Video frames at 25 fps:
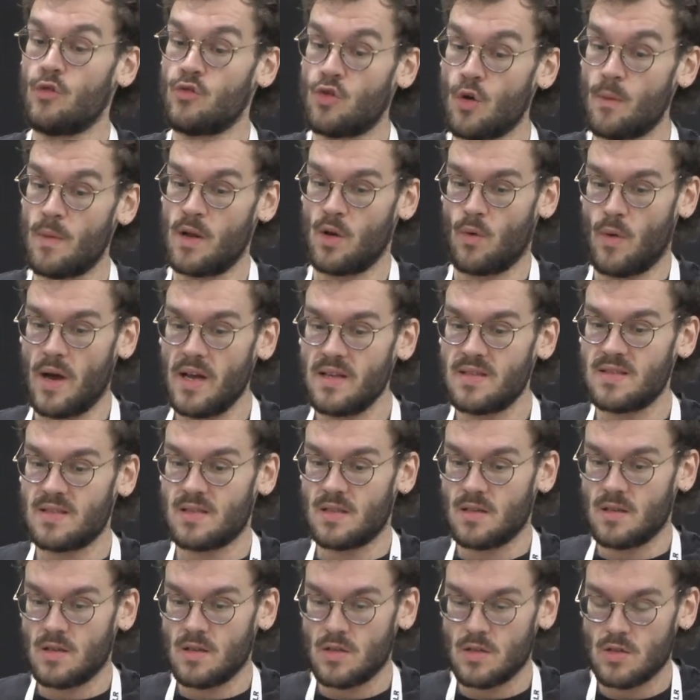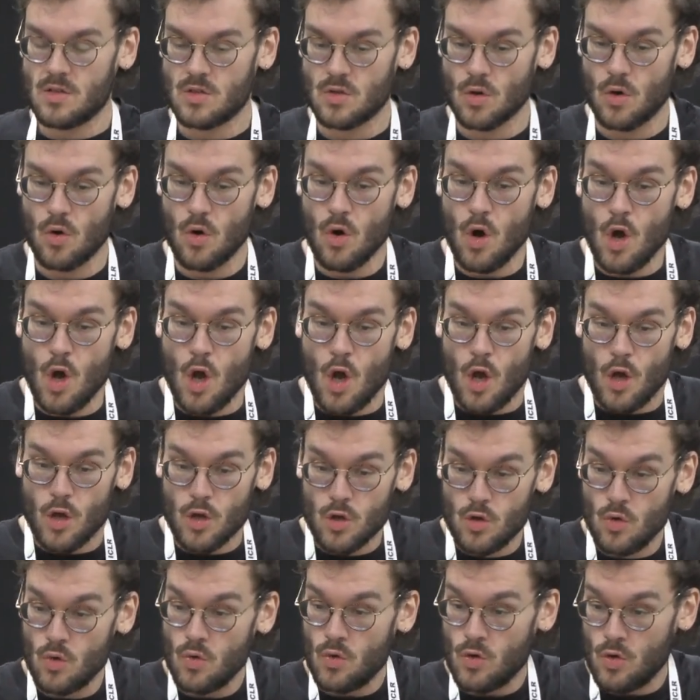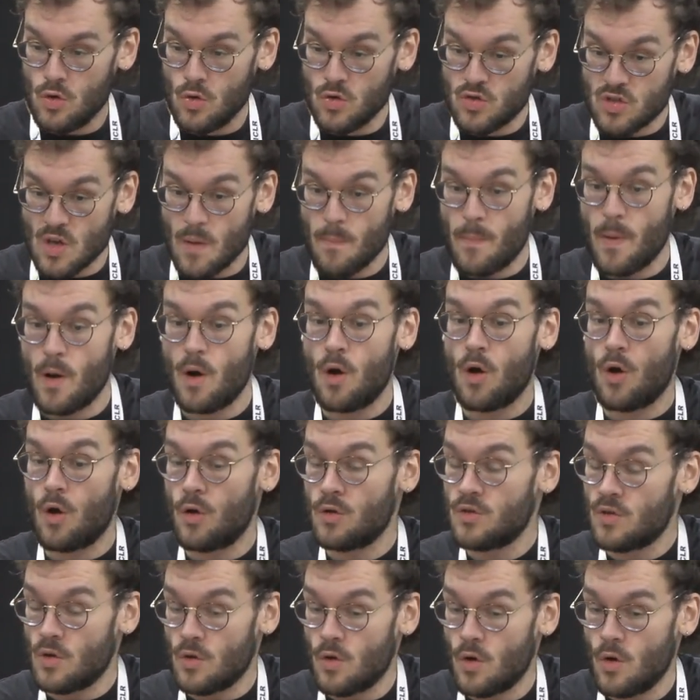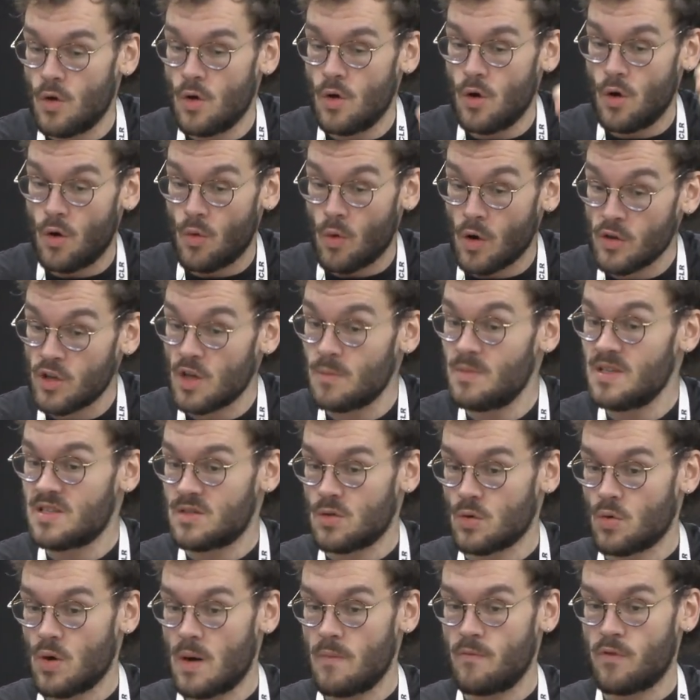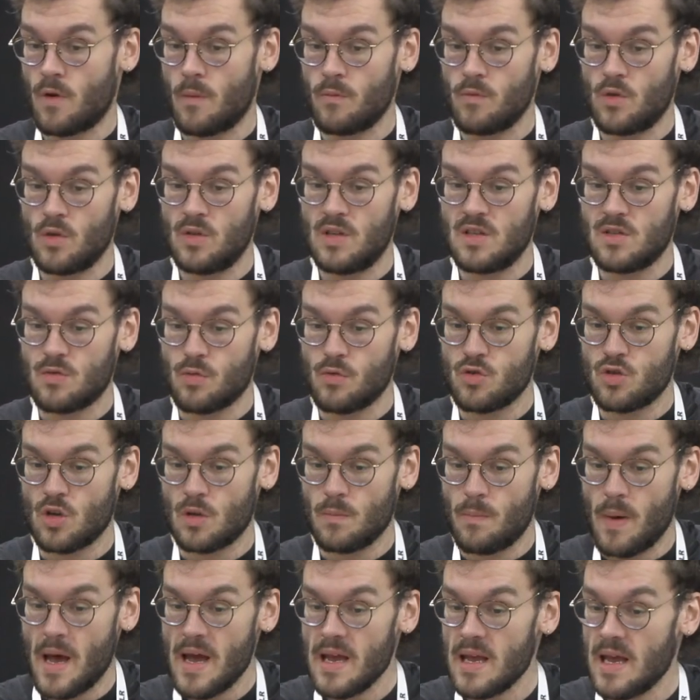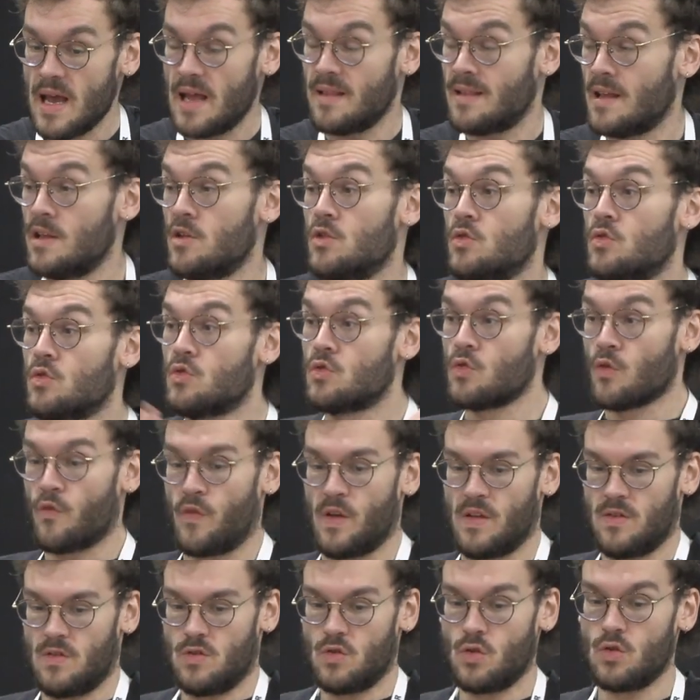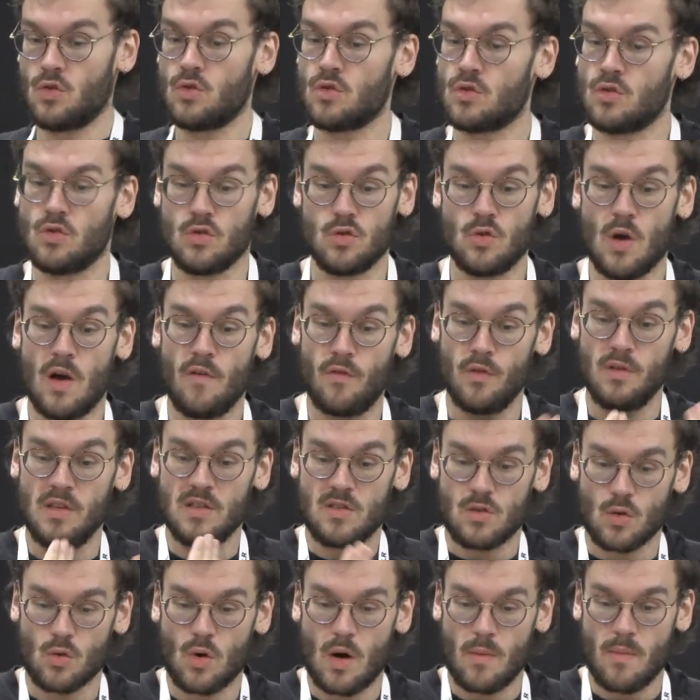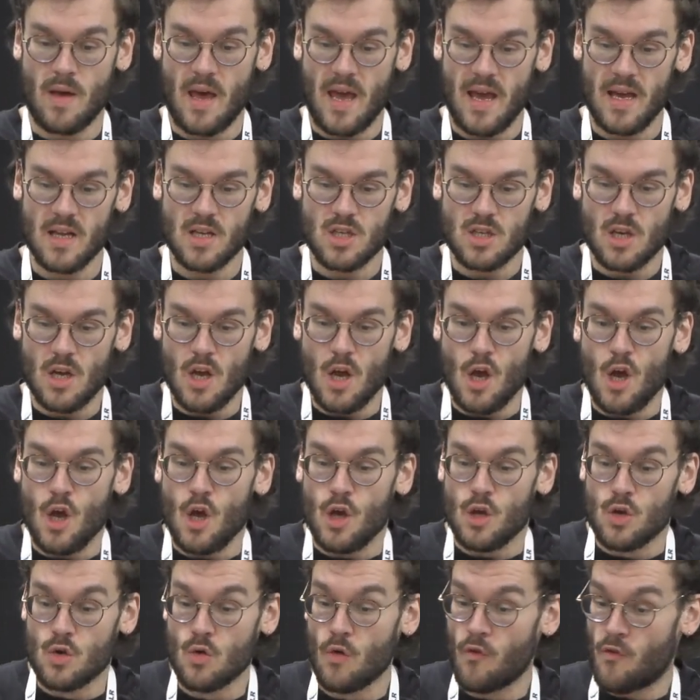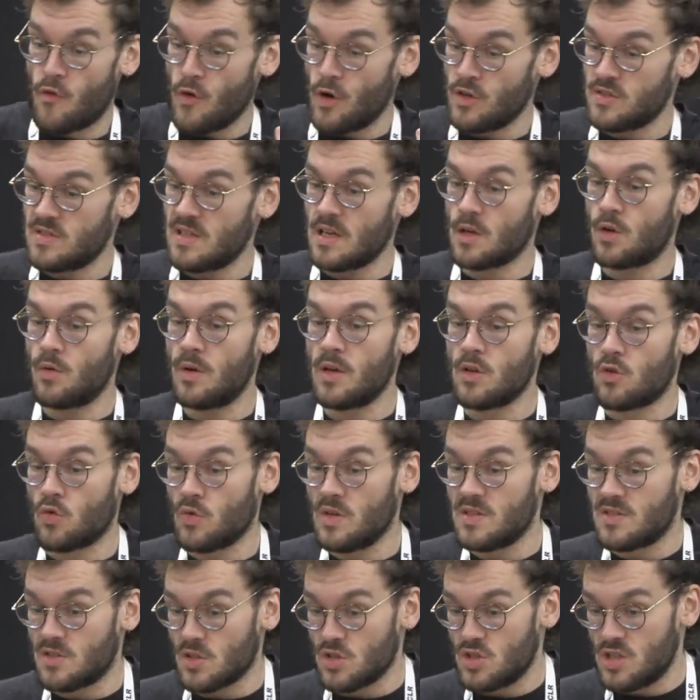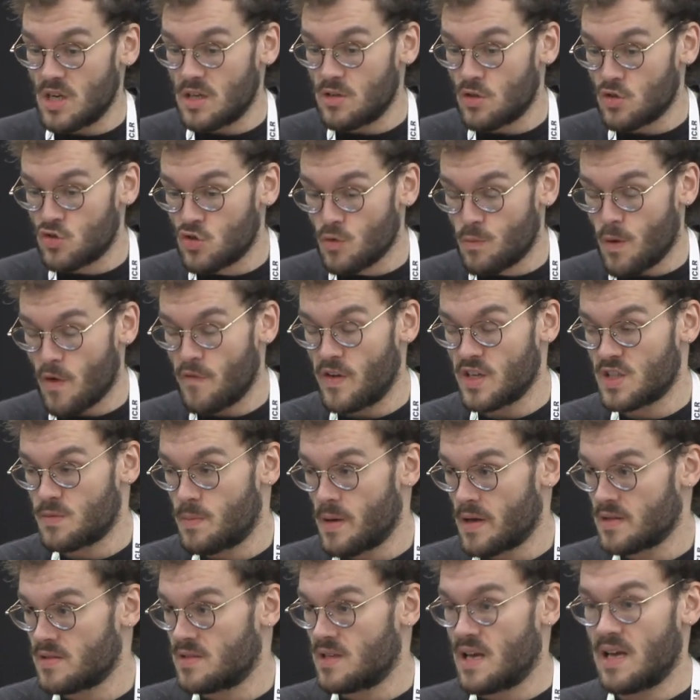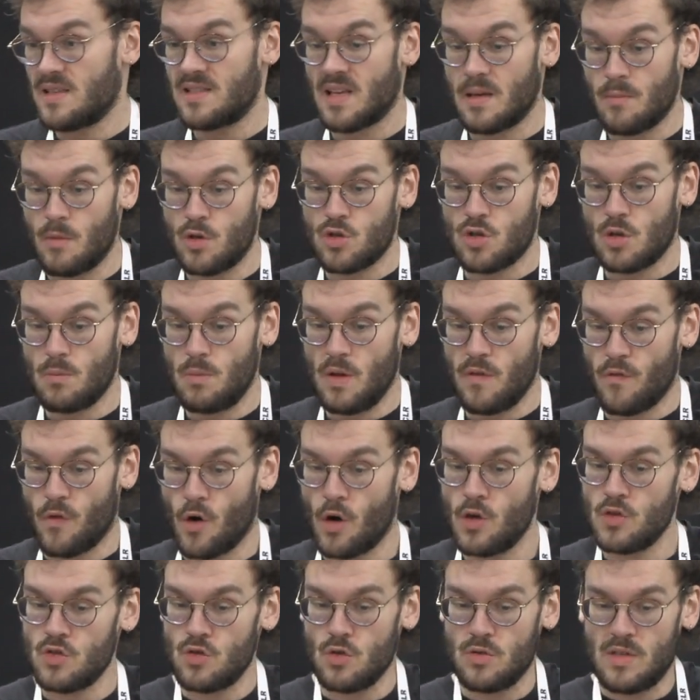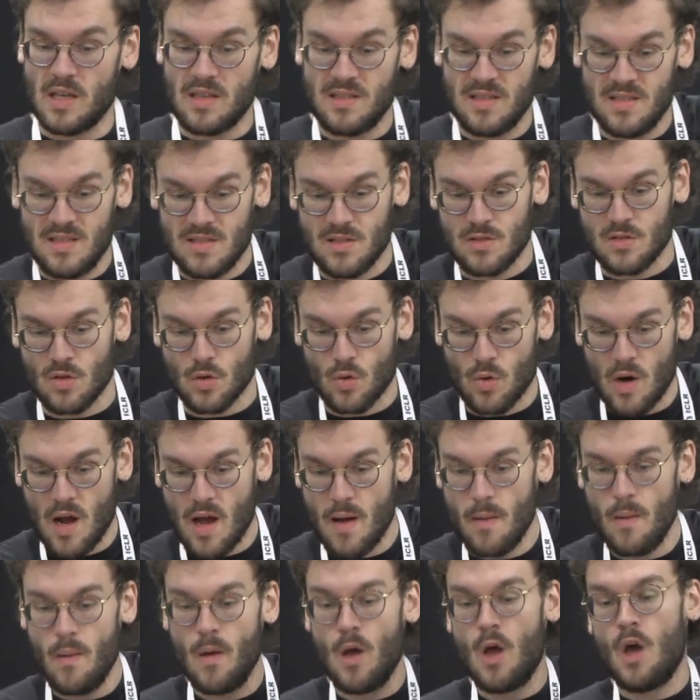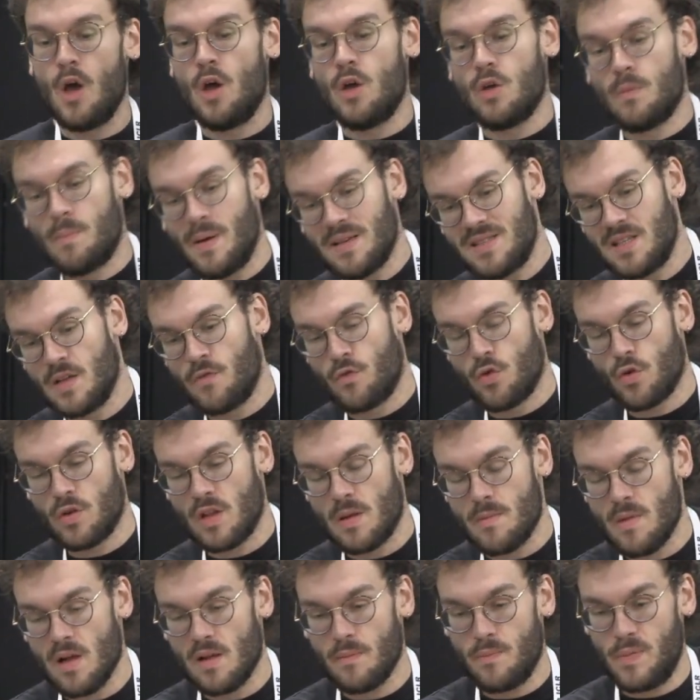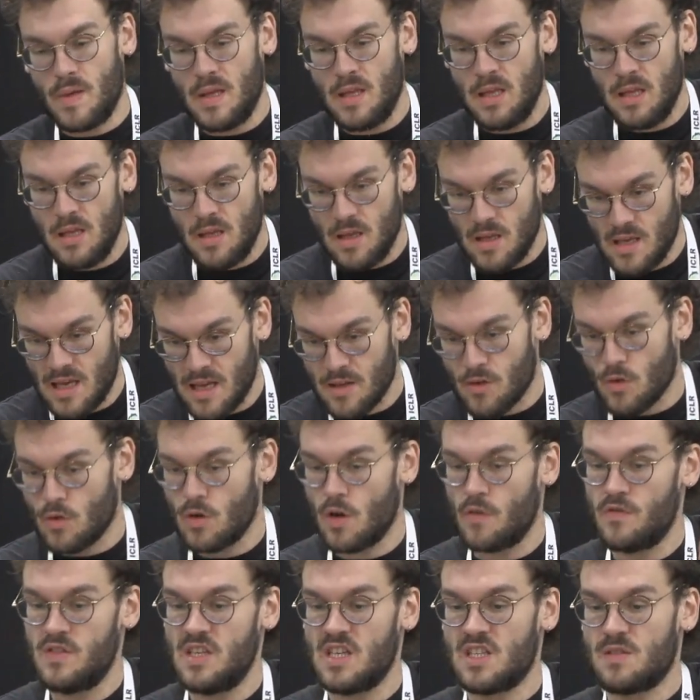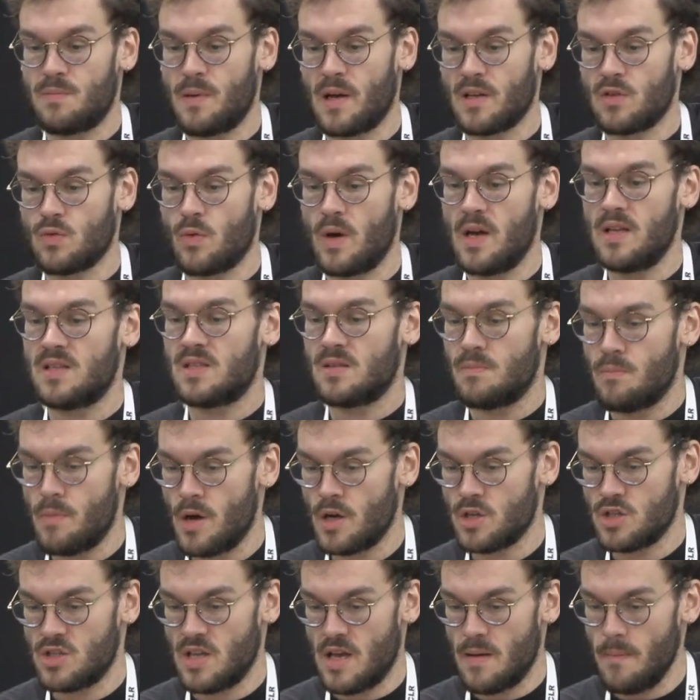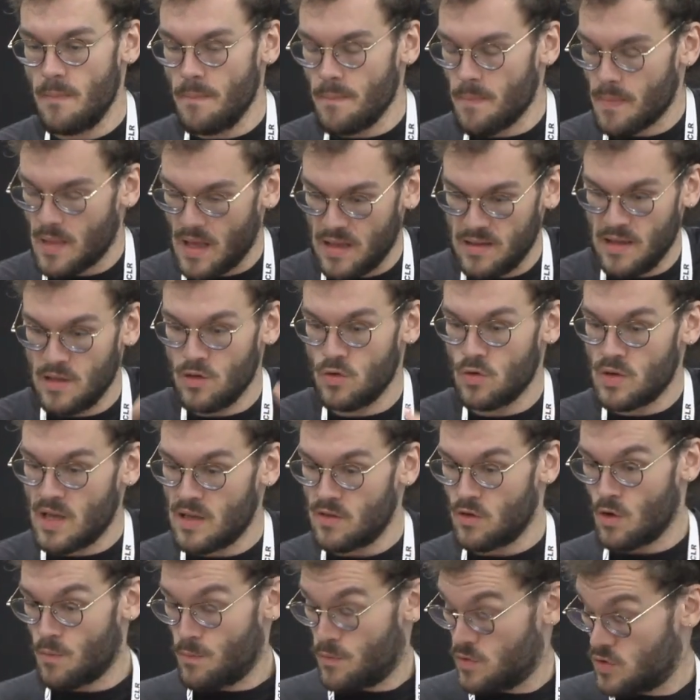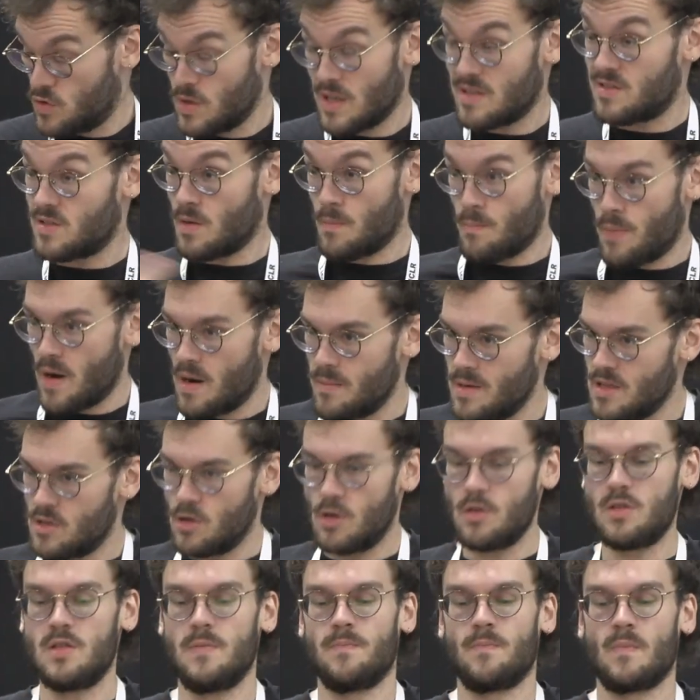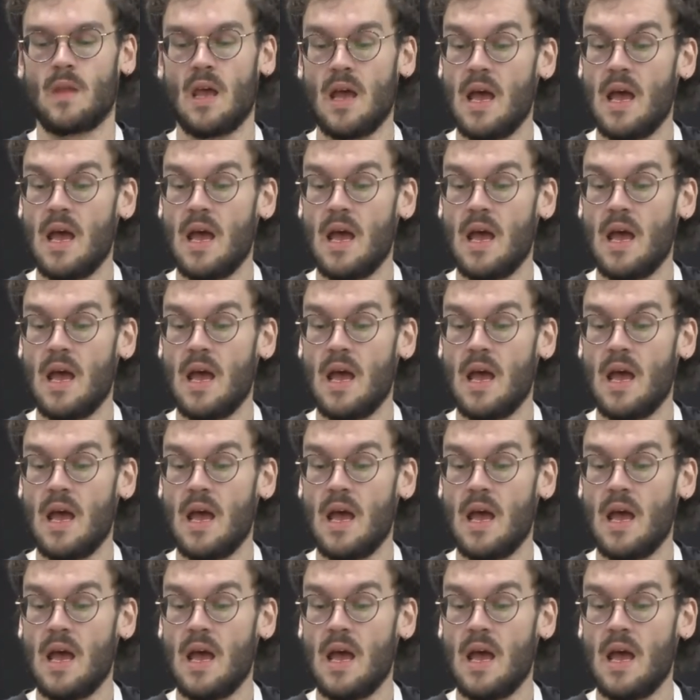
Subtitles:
domain weights. So you sample a random histogram from the distribution pi, and then you do two things. So you have an histogram H. You first are going to instantiate the soup of experts, as I mentioned before. So you take this histogram, pass it through an MLP, get all of the experts' weights, merge them, and then you get some parameters.